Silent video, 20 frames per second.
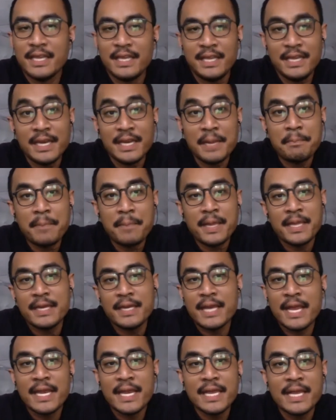It applies in
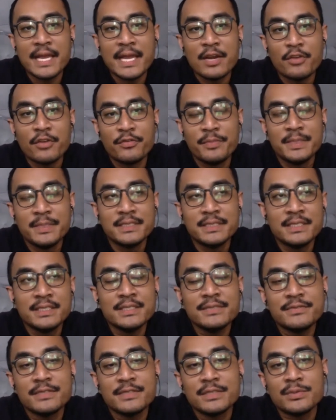any kind of
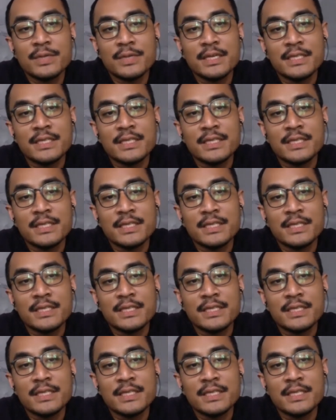business. First one is